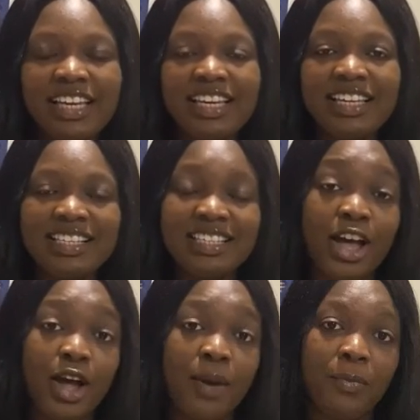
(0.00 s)
is
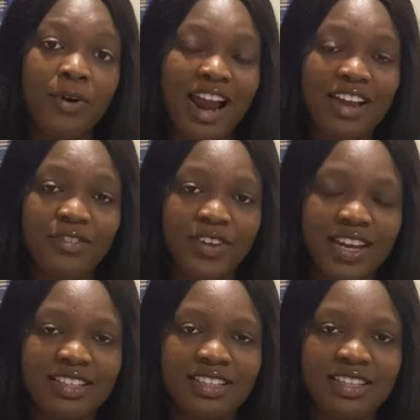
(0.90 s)
a
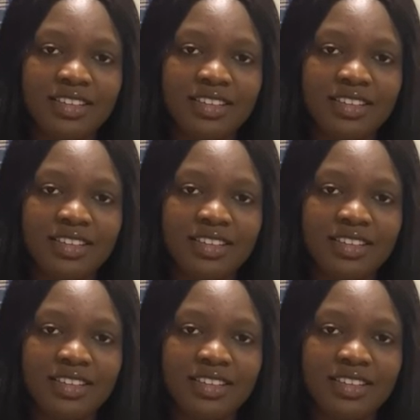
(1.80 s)
private